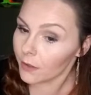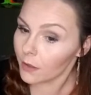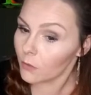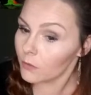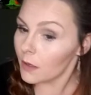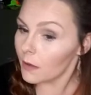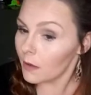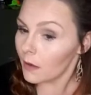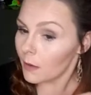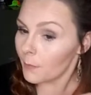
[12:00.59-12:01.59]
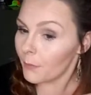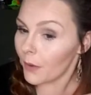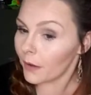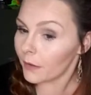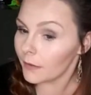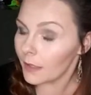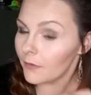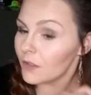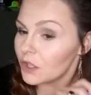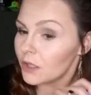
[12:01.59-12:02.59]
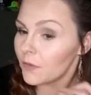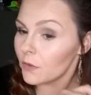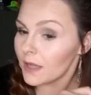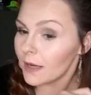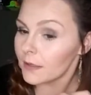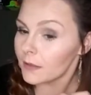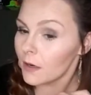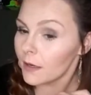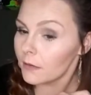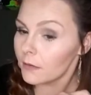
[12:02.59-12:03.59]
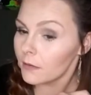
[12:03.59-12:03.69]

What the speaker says: you know. But even just a few seconds on it,